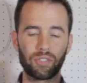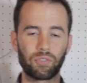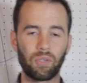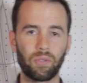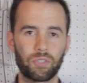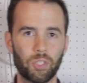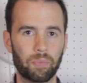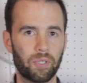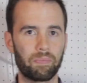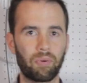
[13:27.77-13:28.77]
control is
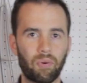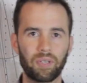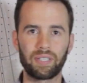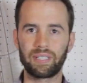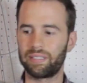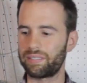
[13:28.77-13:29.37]
super important.